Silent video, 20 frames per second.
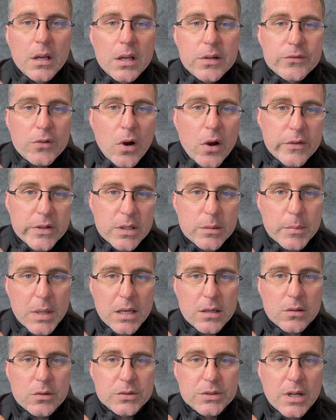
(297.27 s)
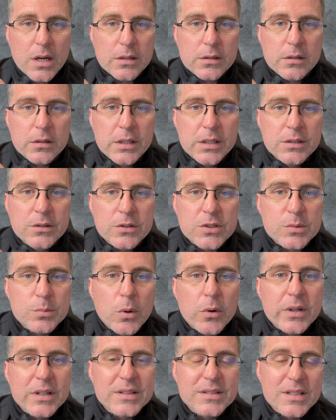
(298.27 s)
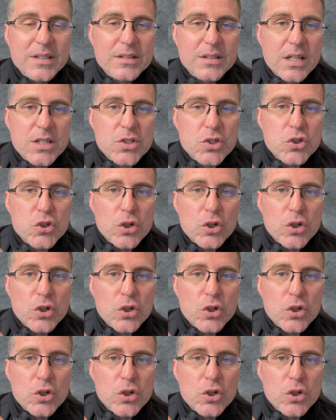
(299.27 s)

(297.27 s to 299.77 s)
Involving a medical doctor in your smoking cessation